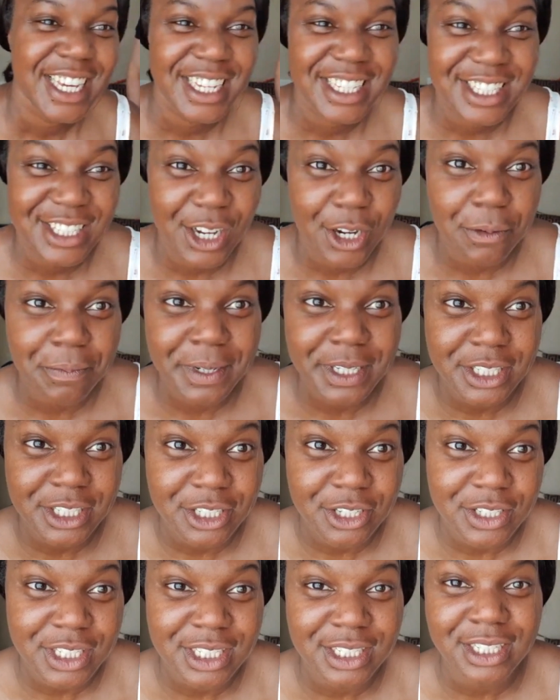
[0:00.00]
he told, told me to
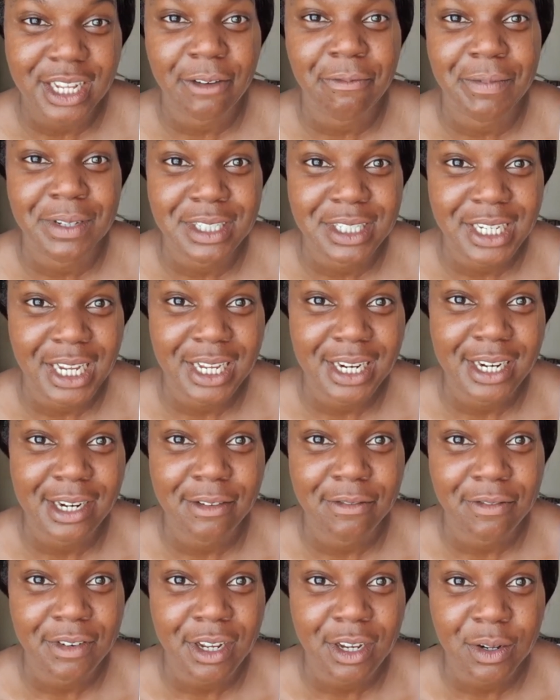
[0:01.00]
do this, and I've been telling
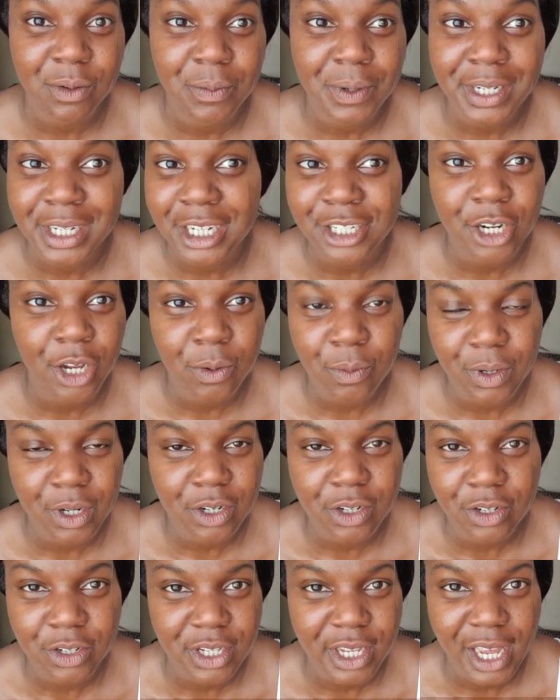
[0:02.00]
him for like a week. I don't want
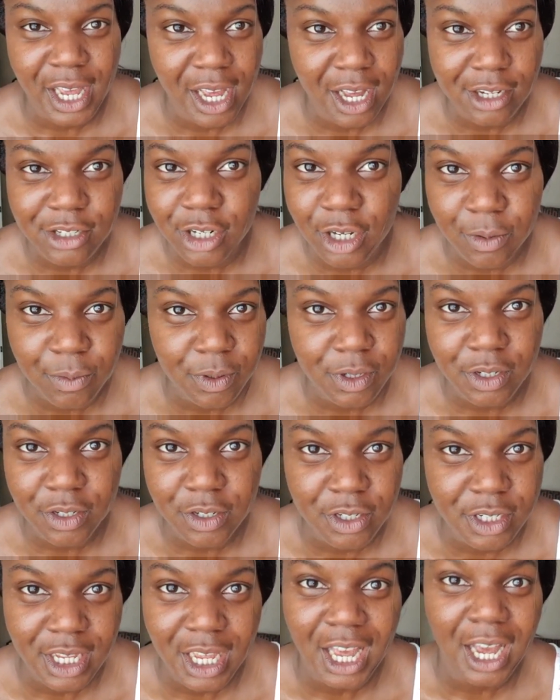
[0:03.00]
to cut your hair. I don't want to
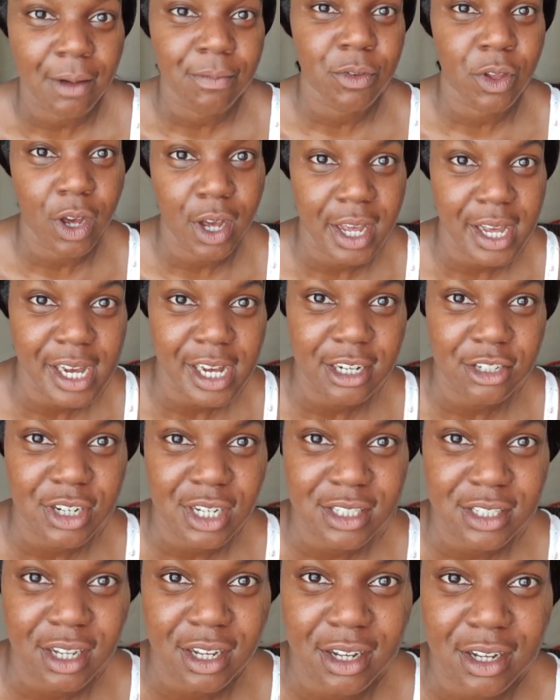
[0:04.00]
cut your hair. I'm not a
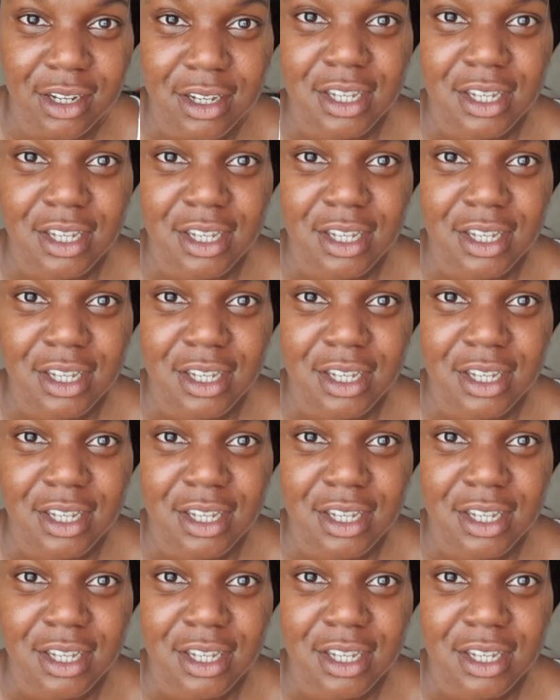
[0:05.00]
hairdresser.